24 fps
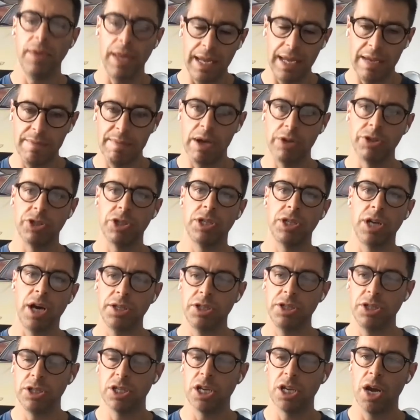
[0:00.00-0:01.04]
emails are
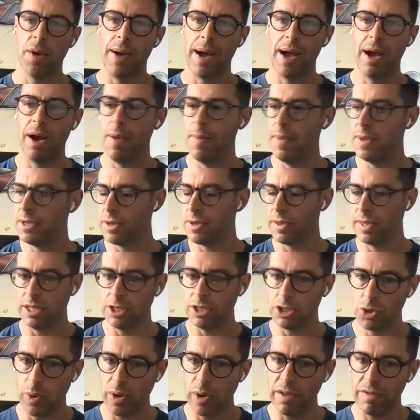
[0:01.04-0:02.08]
starting to go out, and I think
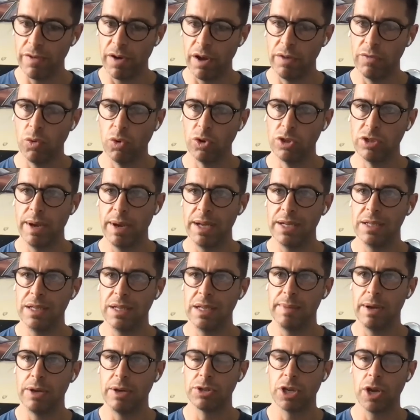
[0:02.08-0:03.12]
there's 25 automated
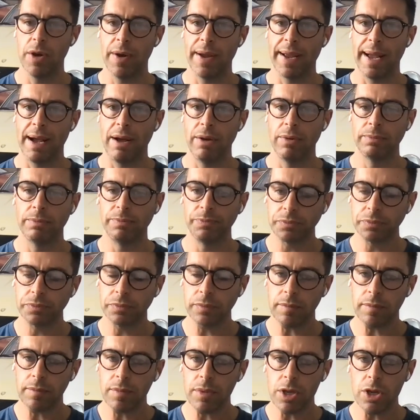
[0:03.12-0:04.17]
emails going out
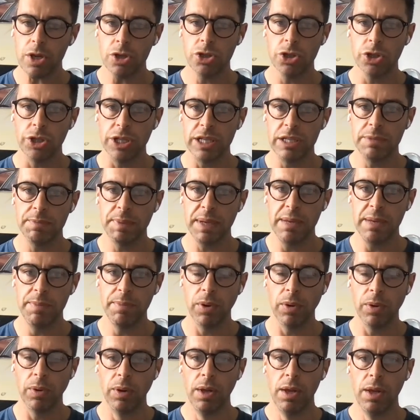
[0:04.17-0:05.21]
to these
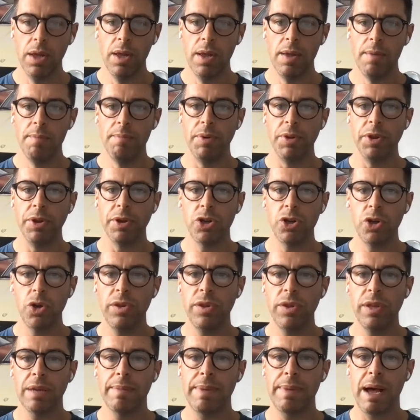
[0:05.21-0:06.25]
people. But the good
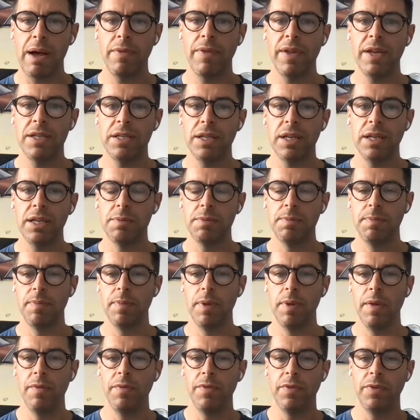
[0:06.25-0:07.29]
thing about this is
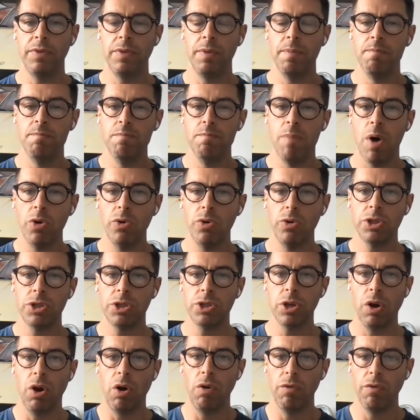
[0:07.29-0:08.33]

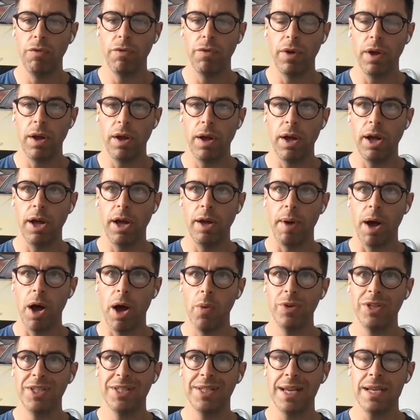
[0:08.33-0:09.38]
most of, I
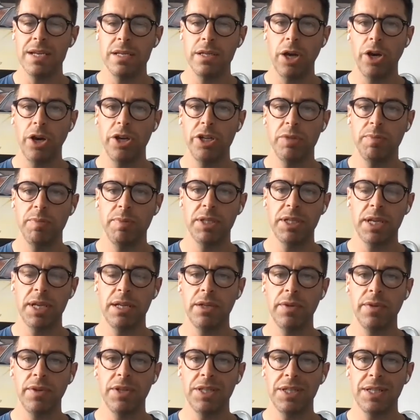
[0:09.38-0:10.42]
would say 90%
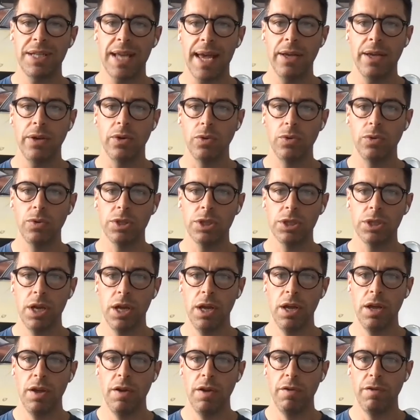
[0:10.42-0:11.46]
of the sales
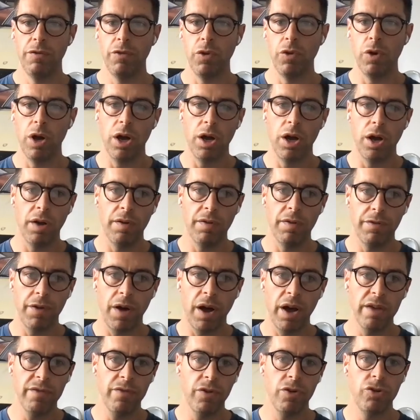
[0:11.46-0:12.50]
for her
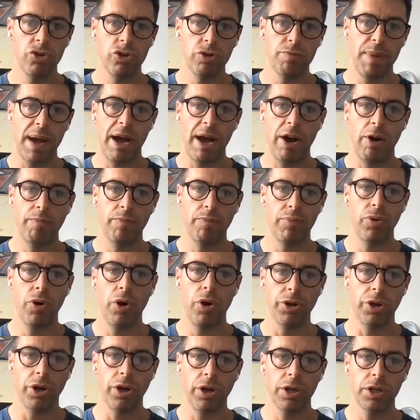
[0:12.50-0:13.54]
£500
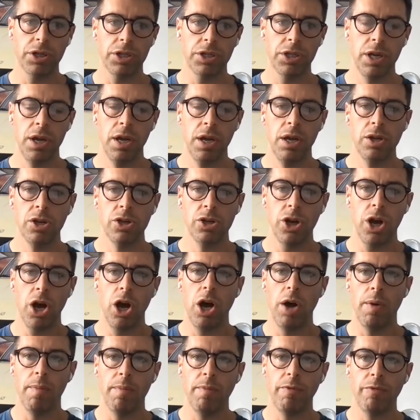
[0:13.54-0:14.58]
product
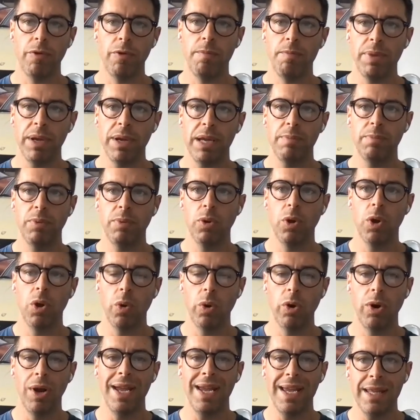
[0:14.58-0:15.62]
come from people
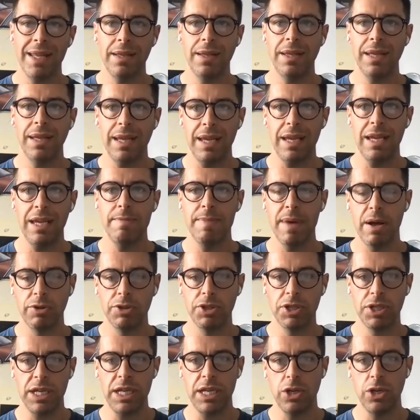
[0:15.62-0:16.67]
who are in the email
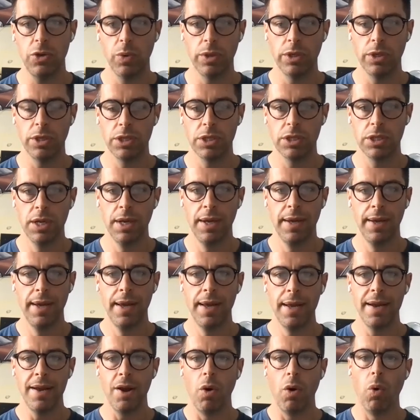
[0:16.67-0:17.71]
sequence.
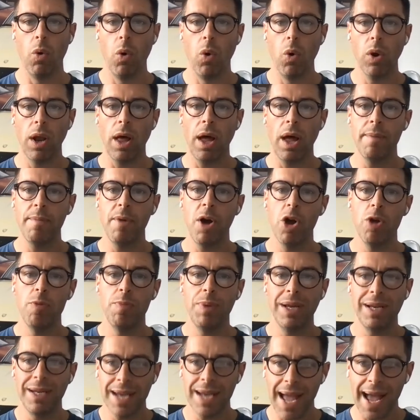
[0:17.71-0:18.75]
All I'm
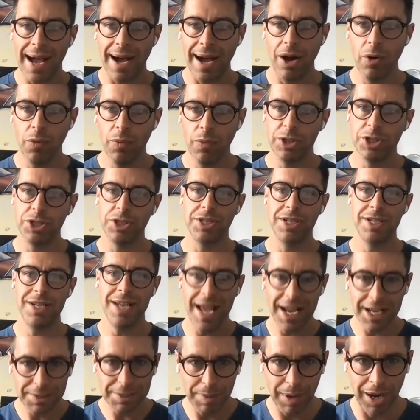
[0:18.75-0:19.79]
hoping now, which is the
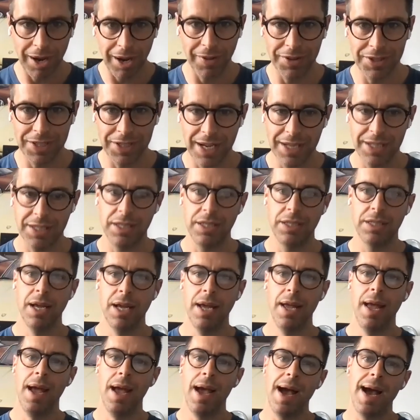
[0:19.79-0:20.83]
next part of the test, is
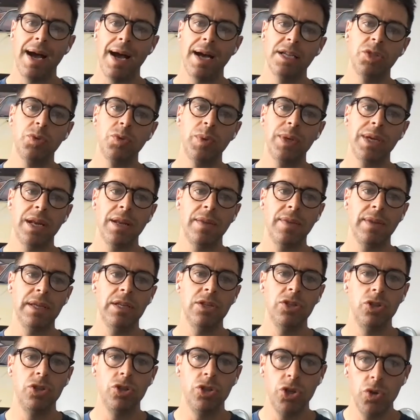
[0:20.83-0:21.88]
as we're getting
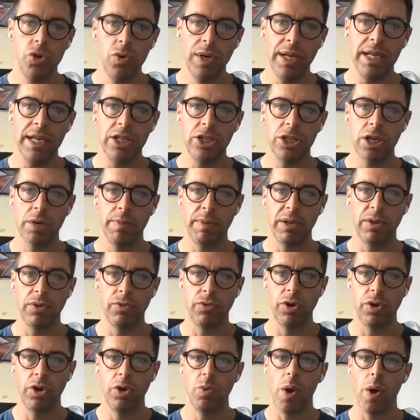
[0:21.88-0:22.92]
these new leads coming
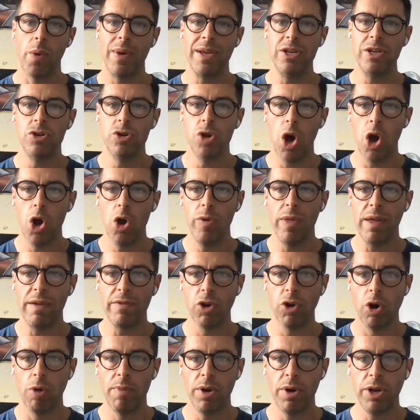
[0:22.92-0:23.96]
through where we know they've
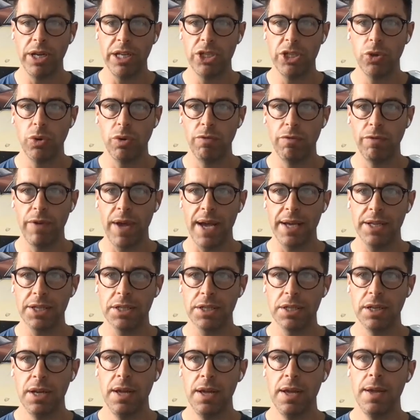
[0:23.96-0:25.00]
got money to
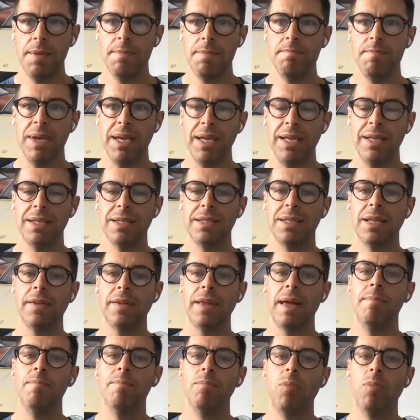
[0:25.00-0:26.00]
invest, means that they're